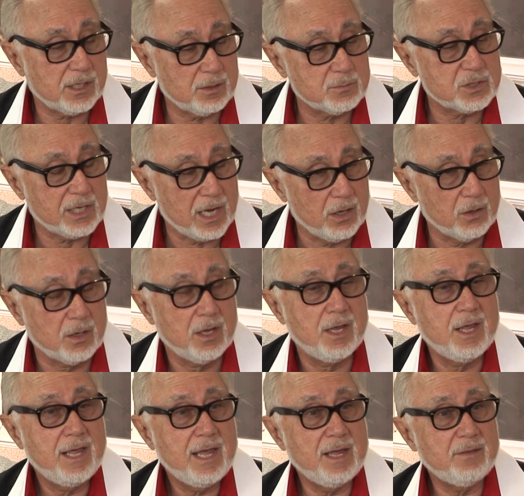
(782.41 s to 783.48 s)
comes out,
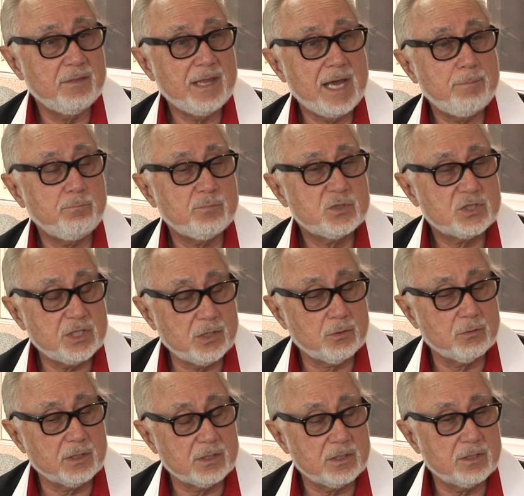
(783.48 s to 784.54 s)
and that
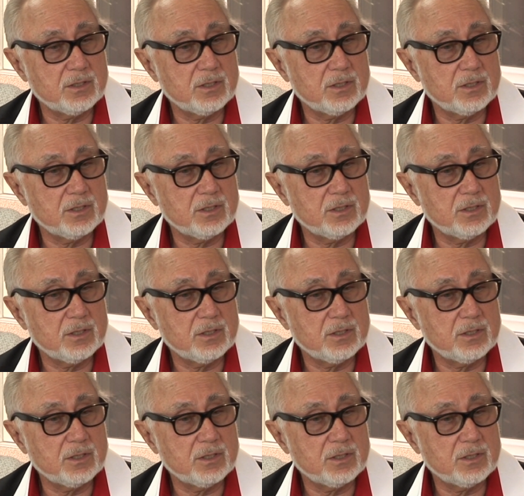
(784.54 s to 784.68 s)
secret